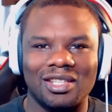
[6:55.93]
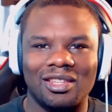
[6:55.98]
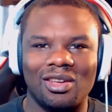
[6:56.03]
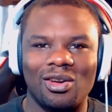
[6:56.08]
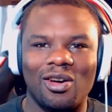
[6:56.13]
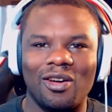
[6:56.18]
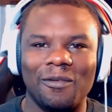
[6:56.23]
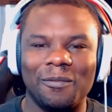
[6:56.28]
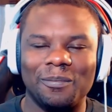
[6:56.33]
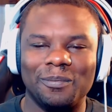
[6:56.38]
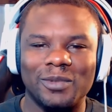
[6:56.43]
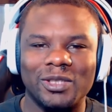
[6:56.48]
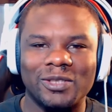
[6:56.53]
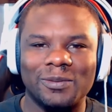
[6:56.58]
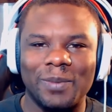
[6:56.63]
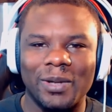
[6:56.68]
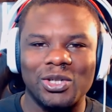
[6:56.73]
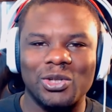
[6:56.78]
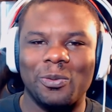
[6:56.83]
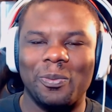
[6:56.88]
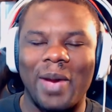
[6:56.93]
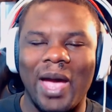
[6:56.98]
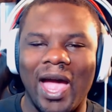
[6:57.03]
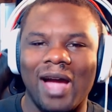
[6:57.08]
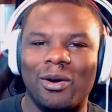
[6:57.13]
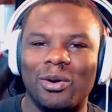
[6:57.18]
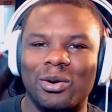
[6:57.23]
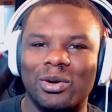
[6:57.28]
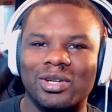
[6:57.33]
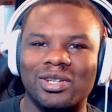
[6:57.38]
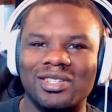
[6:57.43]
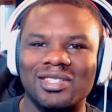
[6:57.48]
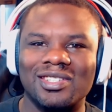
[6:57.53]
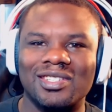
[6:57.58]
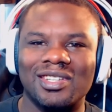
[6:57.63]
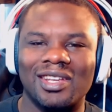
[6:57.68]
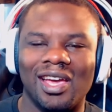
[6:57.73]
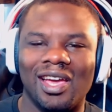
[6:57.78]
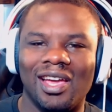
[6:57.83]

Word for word: They all have special powers,